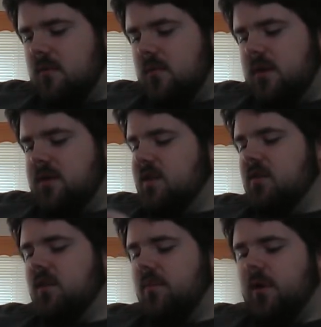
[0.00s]
but it's
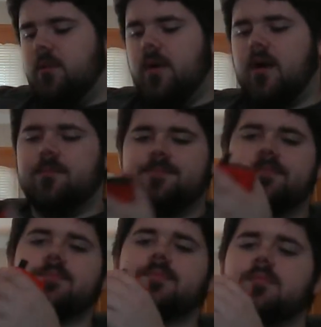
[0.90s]
holding up pretty well.
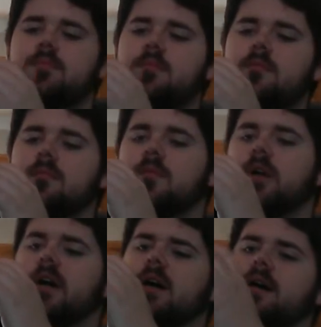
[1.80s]

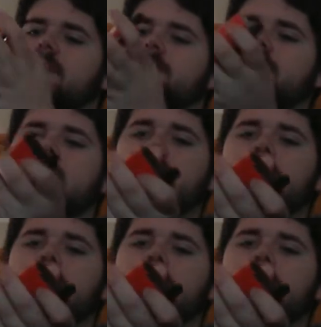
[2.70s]
Um,